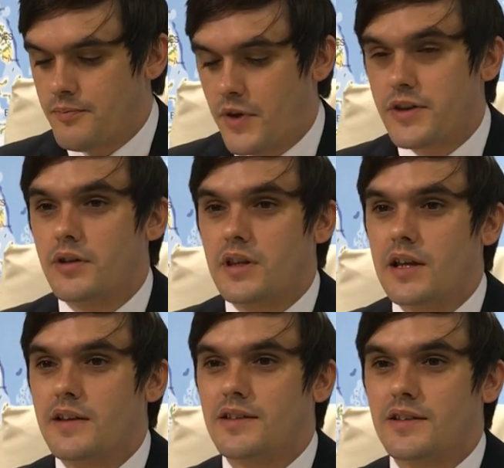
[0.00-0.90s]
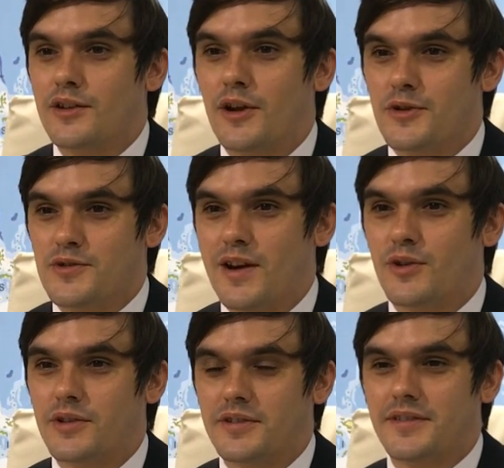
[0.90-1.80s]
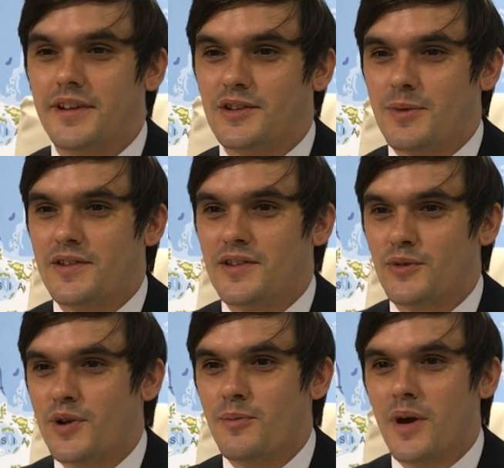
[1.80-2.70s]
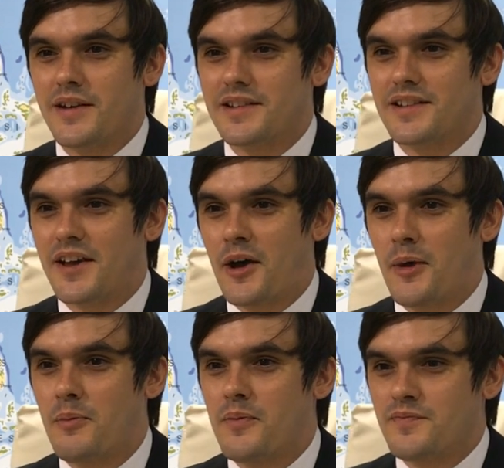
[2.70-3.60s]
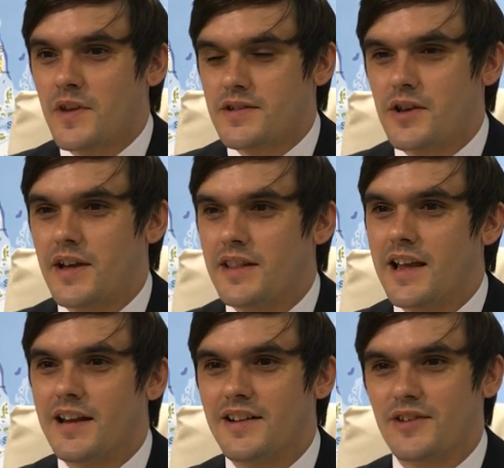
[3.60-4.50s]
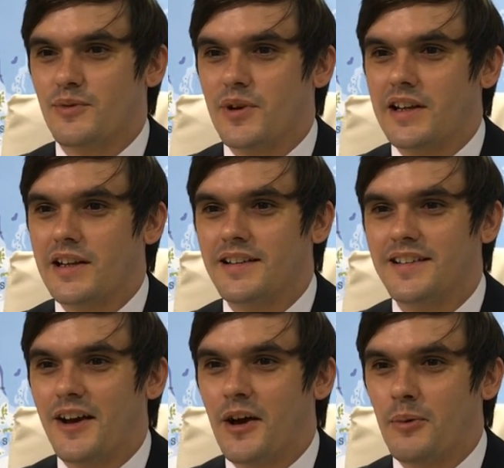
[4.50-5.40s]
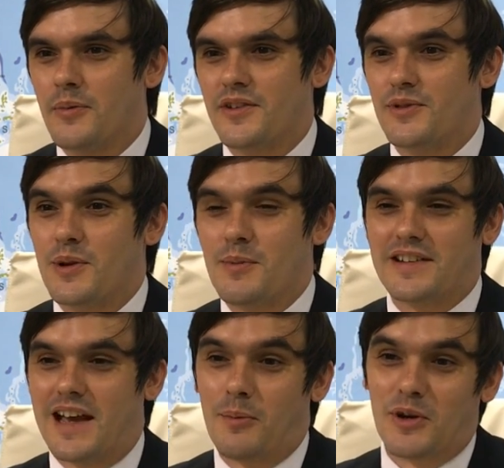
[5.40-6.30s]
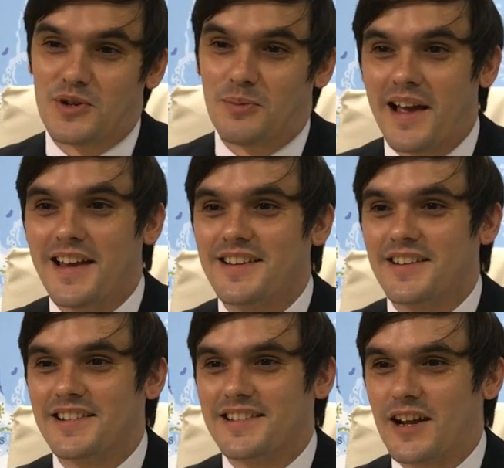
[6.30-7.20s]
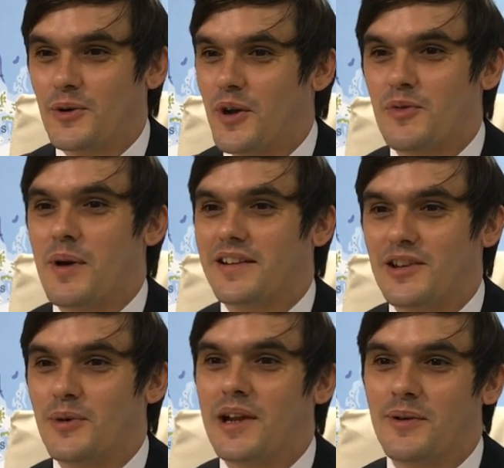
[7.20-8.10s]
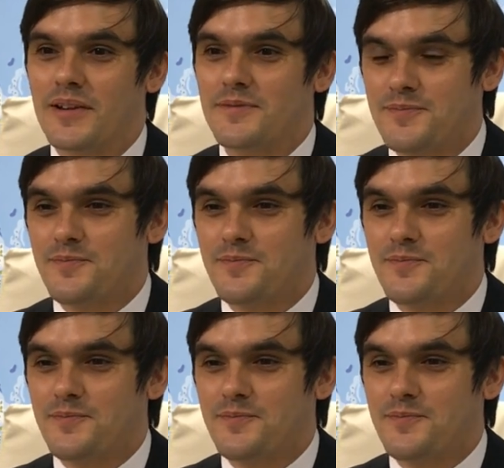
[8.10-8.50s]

But the good thing is, travel expenses are reimbursed, so in the end it doesn't really matter how much you're paying, because that all comes back to you anyway.